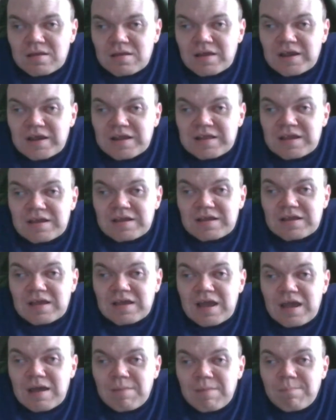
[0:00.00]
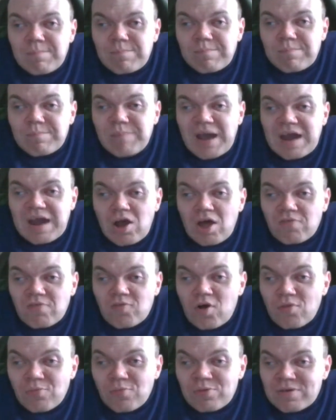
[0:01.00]
Like, I think Patton
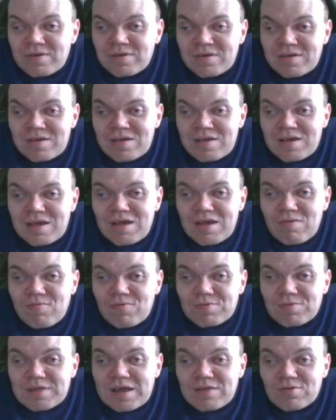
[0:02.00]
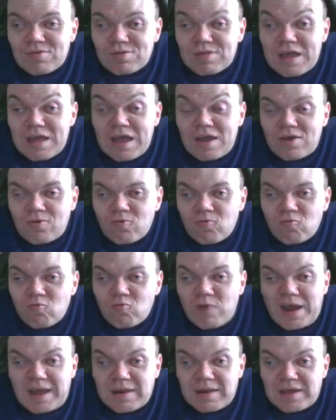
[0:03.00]
Oswalt was there to say
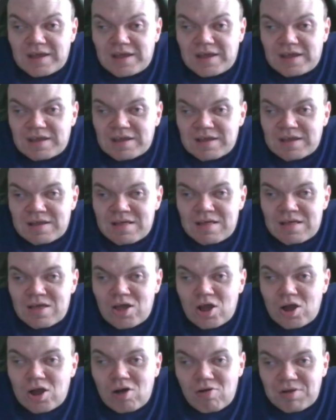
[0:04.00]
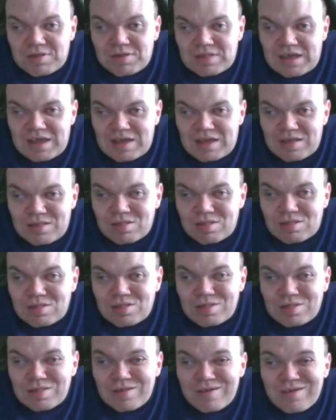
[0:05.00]
great, like he always
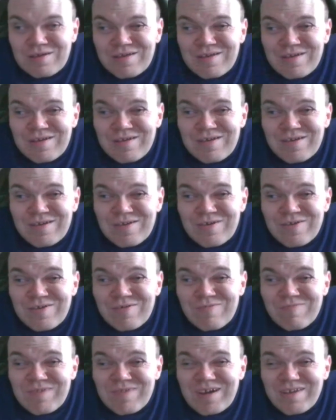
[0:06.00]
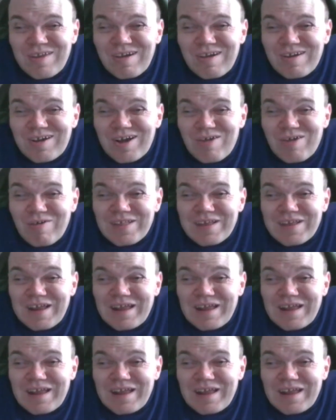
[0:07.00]
is. Well, not always.